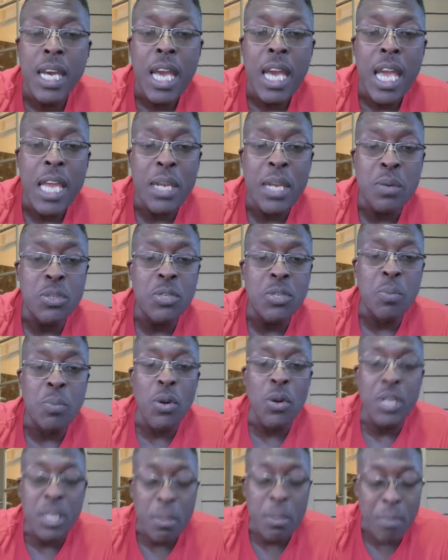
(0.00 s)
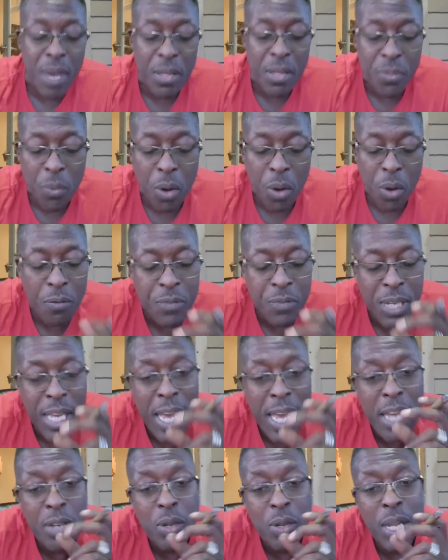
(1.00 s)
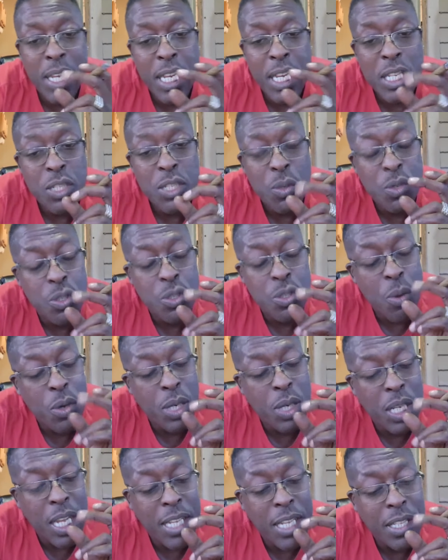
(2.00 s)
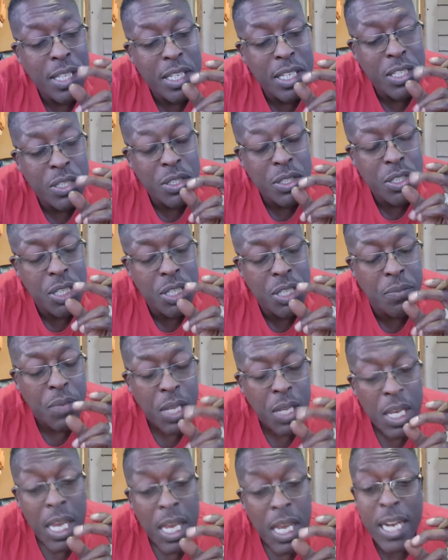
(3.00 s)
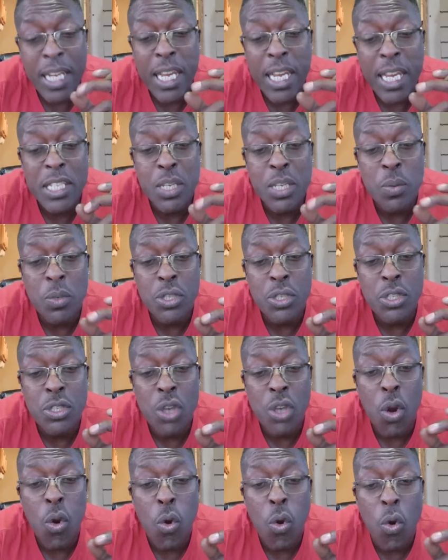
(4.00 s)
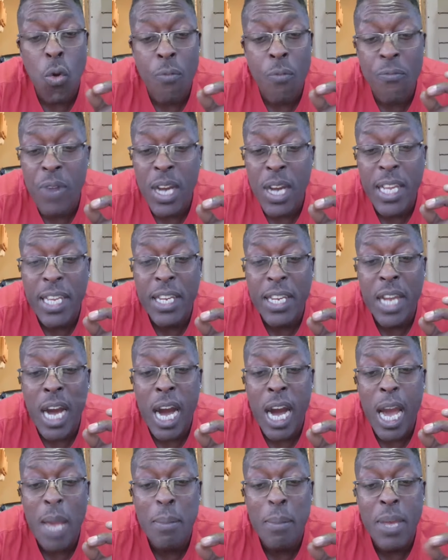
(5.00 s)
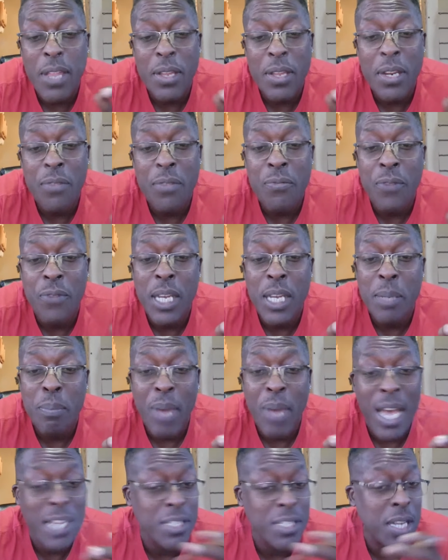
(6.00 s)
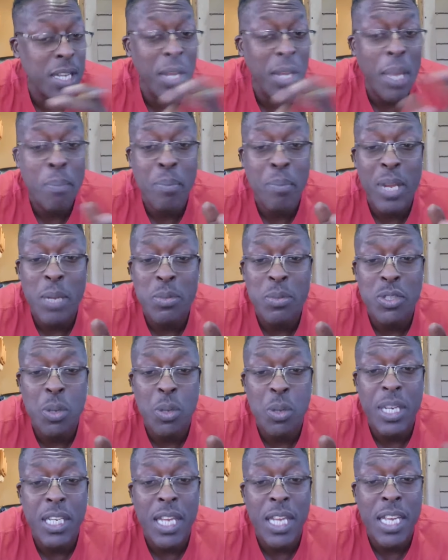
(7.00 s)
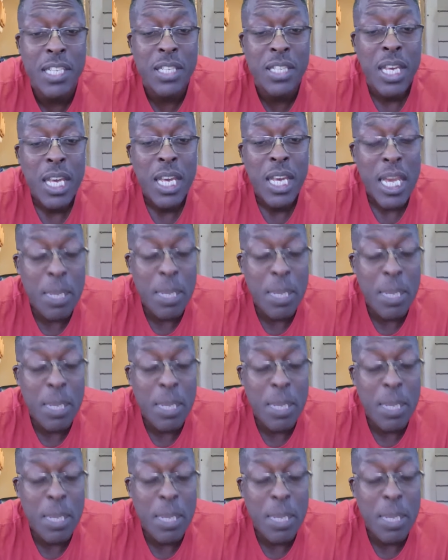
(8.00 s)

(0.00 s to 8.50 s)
And he was smoking the meth off the candle. I guess he was smoking like this and shit. And I guess he was so fucking high, man, that he fucking passed out. He had been up so many days. He